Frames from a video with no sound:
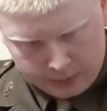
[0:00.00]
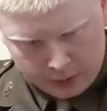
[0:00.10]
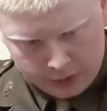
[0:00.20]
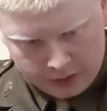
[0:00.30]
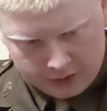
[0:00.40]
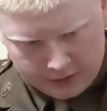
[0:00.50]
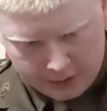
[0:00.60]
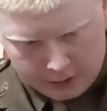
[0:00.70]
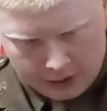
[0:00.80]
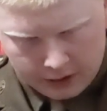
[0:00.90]
mostly
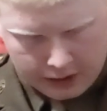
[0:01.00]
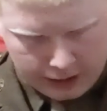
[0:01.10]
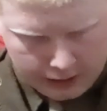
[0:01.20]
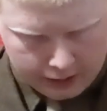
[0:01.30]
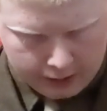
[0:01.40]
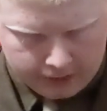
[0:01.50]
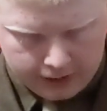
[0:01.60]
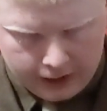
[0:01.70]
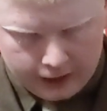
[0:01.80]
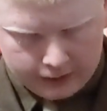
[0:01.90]
still on the lift the
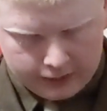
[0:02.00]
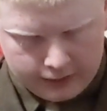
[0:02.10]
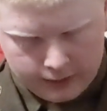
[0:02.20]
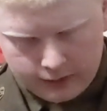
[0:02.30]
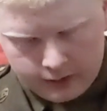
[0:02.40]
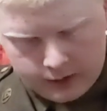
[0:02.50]
dots,